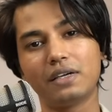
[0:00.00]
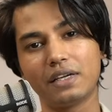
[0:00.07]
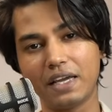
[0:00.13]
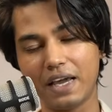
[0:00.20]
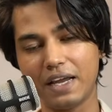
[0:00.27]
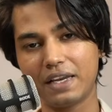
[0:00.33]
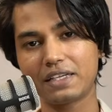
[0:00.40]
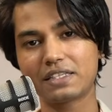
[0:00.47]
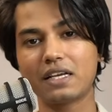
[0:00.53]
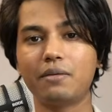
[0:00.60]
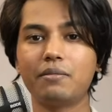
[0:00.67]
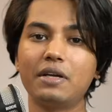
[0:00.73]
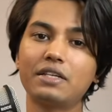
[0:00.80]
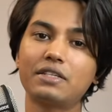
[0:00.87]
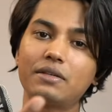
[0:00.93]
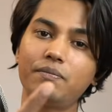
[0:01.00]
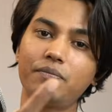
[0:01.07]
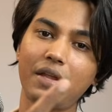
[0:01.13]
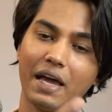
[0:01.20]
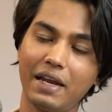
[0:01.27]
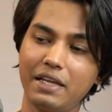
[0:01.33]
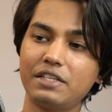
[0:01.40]
GATE examination
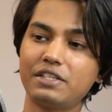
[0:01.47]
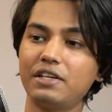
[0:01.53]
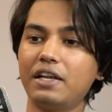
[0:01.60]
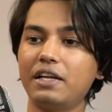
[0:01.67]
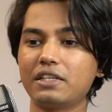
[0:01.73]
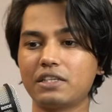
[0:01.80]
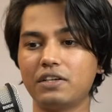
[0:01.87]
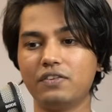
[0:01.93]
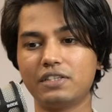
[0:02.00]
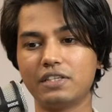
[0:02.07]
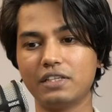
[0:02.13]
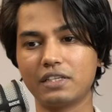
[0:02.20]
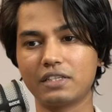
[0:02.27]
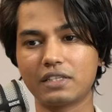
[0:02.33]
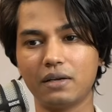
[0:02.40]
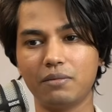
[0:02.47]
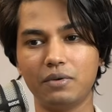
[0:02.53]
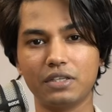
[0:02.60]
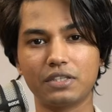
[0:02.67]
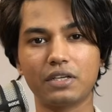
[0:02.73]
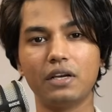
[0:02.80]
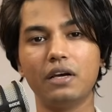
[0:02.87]
and engineering services
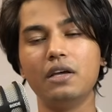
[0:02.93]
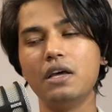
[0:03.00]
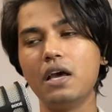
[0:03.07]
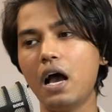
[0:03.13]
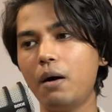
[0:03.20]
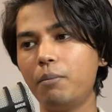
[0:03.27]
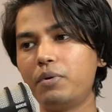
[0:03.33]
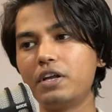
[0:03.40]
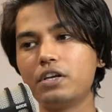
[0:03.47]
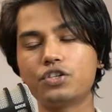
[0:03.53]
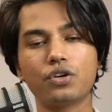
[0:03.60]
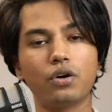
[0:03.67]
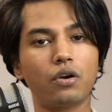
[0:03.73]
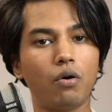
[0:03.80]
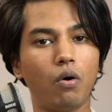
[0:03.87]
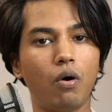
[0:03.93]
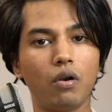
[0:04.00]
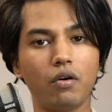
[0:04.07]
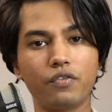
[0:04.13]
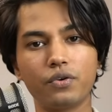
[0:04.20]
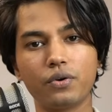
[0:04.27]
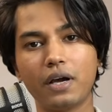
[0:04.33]
examination. I'm pretty sure all
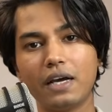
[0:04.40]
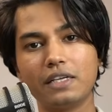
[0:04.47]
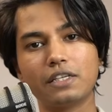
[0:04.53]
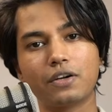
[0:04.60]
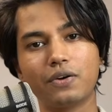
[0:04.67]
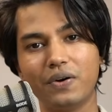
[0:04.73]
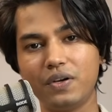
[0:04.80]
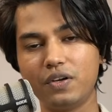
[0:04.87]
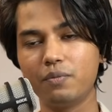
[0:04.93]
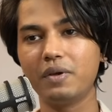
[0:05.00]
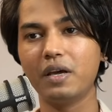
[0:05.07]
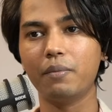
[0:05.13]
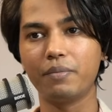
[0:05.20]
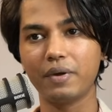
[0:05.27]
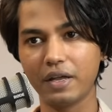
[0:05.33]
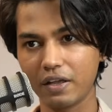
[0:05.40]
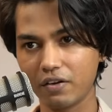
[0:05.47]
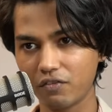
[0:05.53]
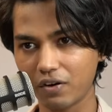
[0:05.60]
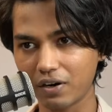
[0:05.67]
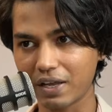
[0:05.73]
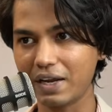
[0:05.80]
of you guys are going to be appearing
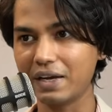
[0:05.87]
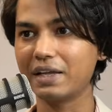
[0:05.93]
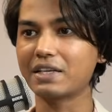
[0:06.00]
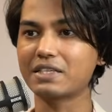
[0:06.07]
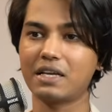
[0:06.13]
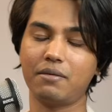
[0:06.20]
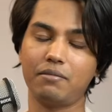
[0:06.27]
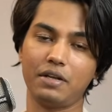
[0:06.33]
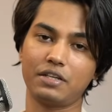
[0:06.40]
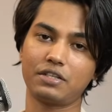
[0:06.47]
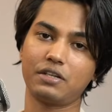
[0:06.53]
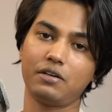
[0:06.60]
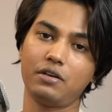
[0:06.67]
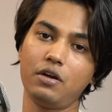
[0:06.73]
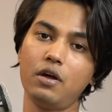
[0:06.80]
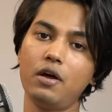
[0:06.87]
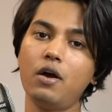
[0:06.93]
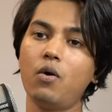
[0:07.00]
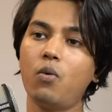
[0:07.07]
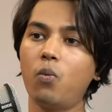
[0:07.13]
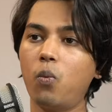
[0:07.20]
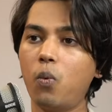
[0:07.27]
for GATE examination.
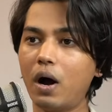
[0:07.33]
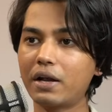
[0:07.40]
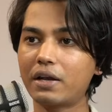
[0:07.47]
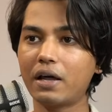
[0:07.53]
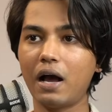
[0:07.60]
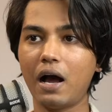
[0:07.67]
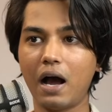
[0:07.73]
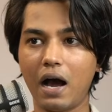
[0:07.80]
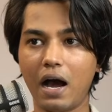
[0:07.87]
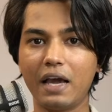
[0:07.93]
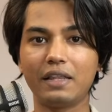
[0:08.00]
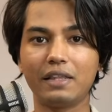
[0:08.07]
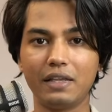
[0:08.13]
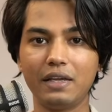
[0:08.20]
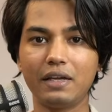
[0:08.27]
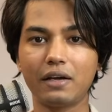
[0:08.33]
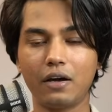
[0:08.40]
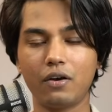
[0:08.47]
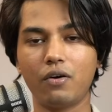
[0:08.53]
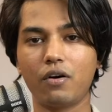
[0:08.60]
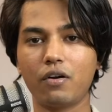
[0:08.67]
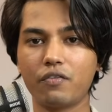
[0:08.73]
What I think a
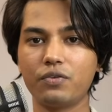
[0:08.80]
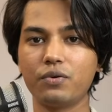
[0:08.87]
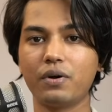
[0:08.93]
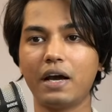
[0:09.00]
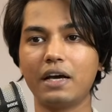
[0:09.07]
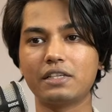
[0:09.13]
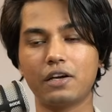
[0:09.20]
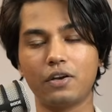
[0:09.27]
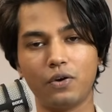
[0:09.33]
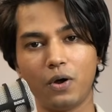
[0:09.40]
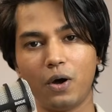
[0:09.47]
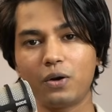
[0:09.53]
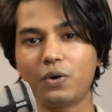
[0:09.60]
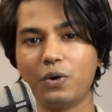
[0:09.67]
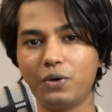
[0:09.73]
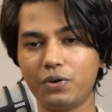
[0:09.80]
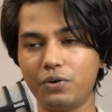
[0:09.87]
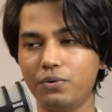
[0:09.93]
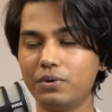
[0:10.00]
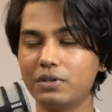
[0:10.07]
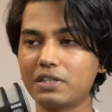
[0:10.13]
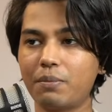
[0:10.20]
lot of you guys are not going to
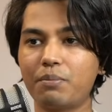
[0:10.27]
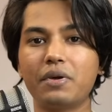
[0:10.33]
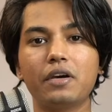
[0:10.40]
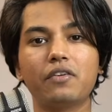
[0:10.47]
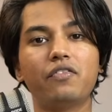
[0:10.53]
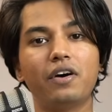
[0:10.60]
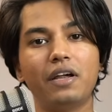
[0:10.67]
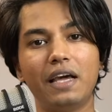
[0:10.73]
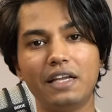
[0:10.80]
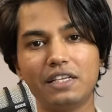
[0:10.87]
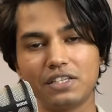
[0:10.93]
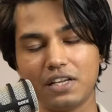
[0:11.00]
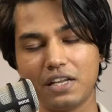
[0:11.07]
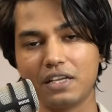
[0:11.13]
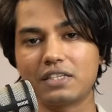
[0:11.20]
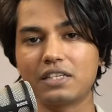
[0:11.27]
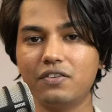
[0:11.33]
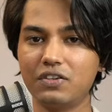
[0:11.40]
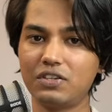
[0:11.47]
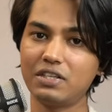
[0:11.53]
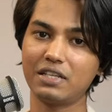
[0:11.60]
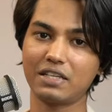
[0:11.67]
do is appear for engineering
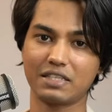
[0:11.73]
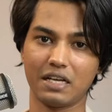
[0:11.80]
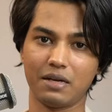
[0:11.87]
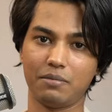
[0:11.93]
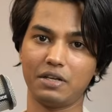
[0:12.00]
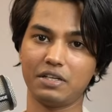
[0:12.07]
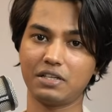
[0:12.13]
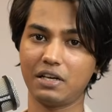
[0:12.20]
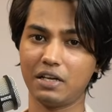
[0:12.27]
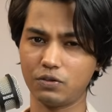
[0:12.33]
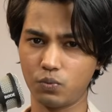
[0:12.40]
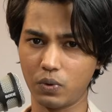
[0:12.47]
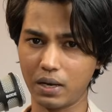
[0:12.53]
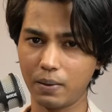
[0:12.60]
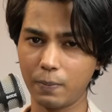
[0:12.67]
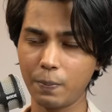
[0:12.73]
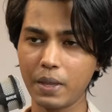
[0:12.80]
services examination as well.